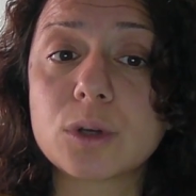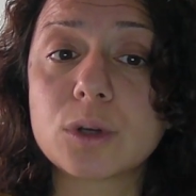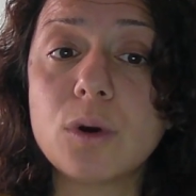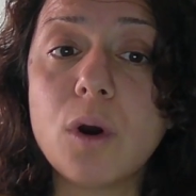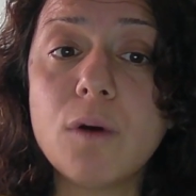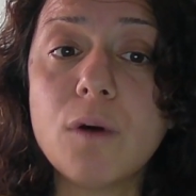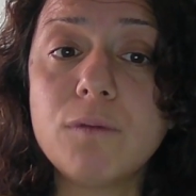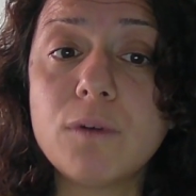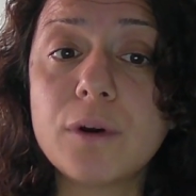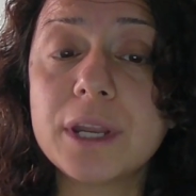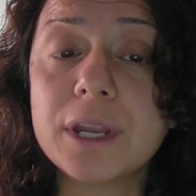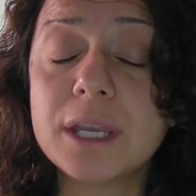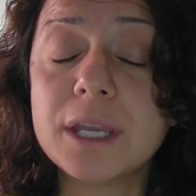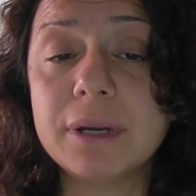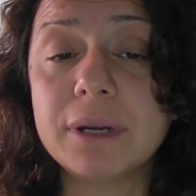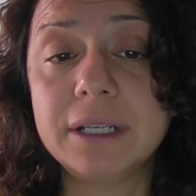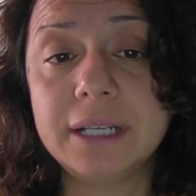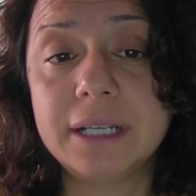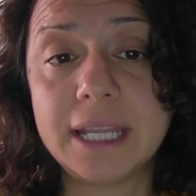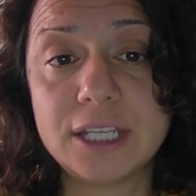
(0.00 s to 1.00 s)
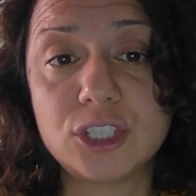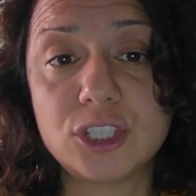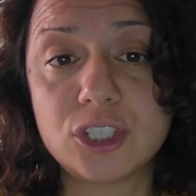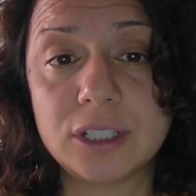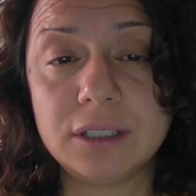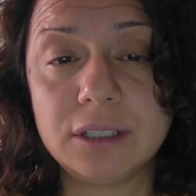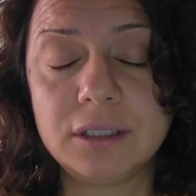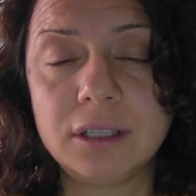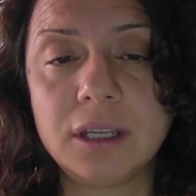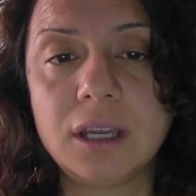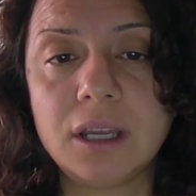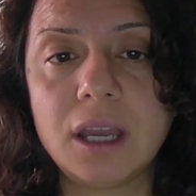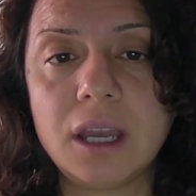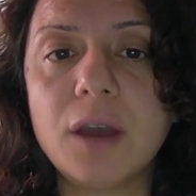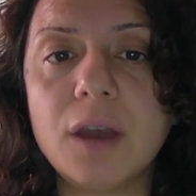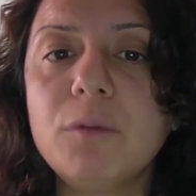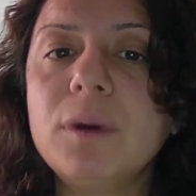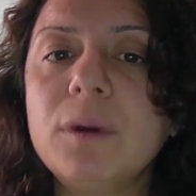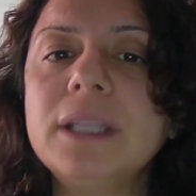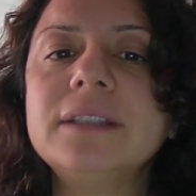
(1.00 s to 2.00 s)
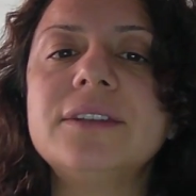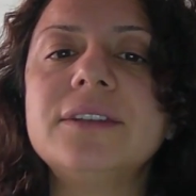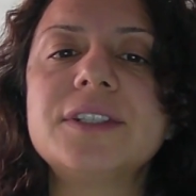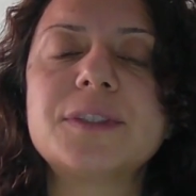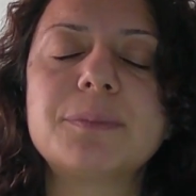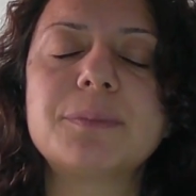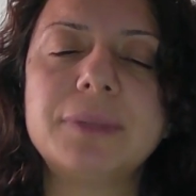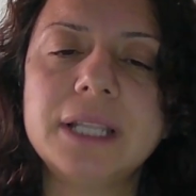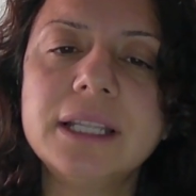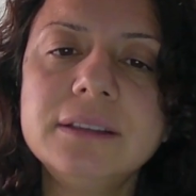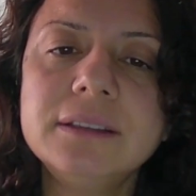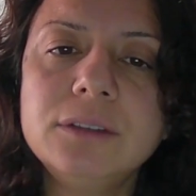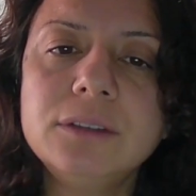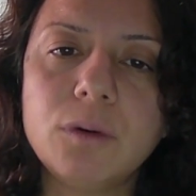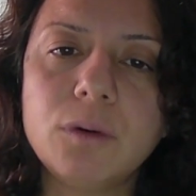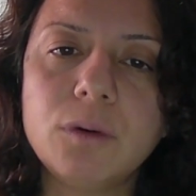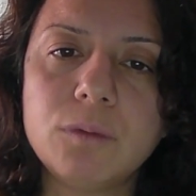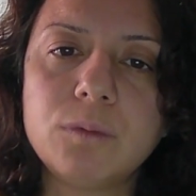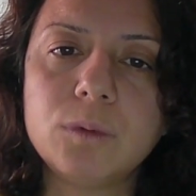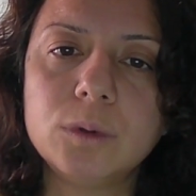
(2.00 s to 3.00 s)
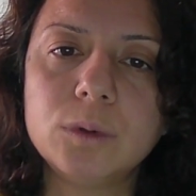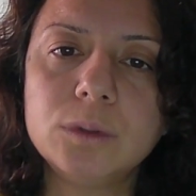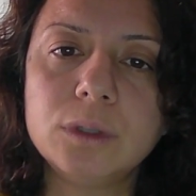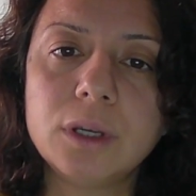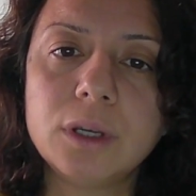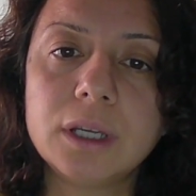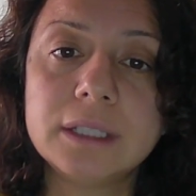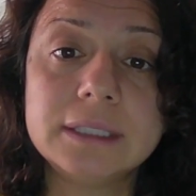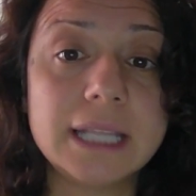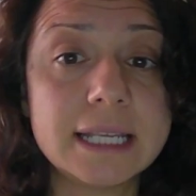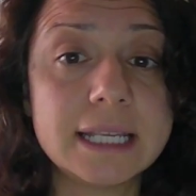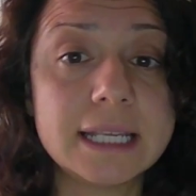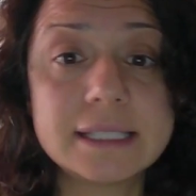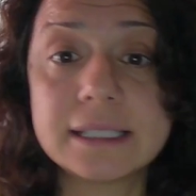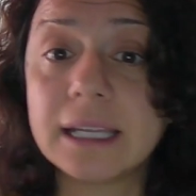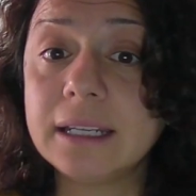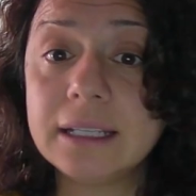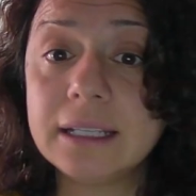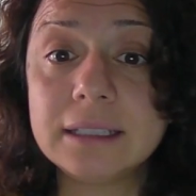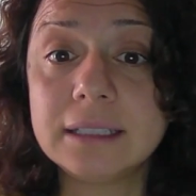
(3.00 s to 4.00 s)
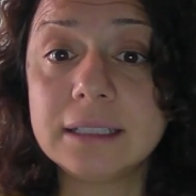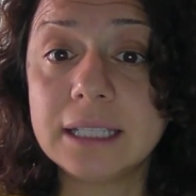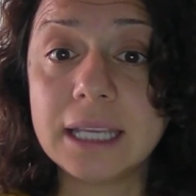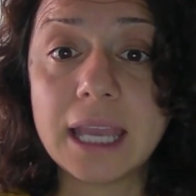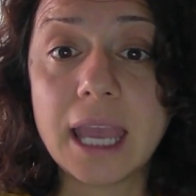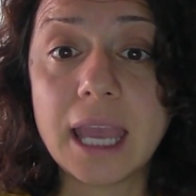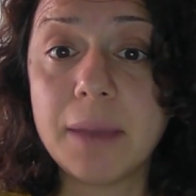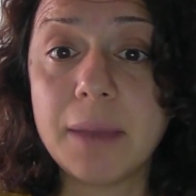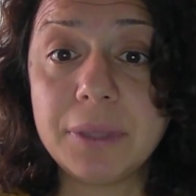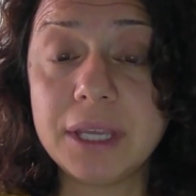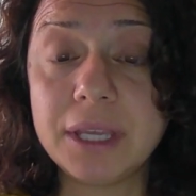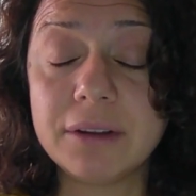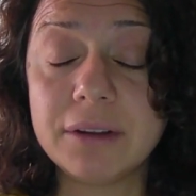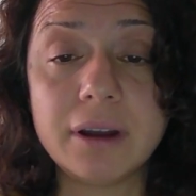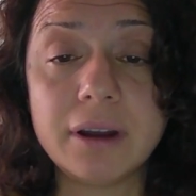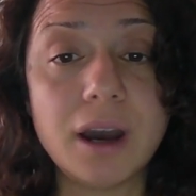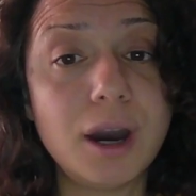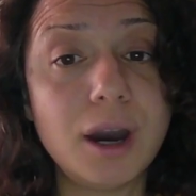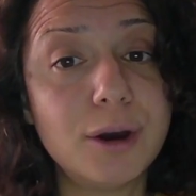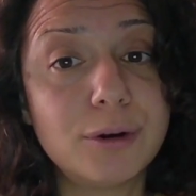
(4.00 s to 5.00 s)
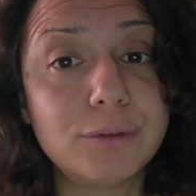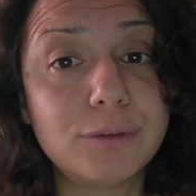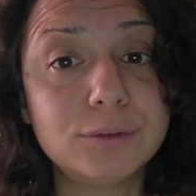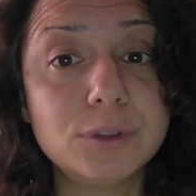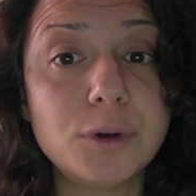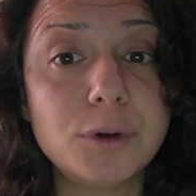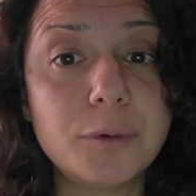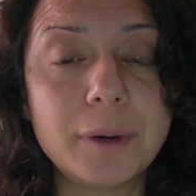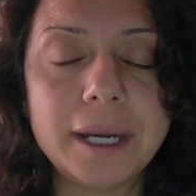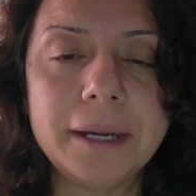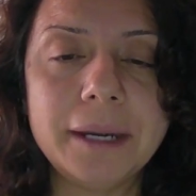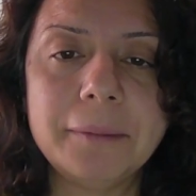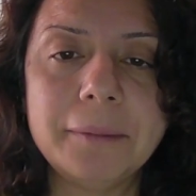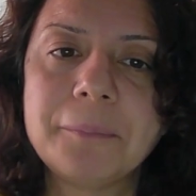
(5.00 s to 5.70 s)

for hibernation, and when there is plenty of food, they suddenly appear out of nowhere.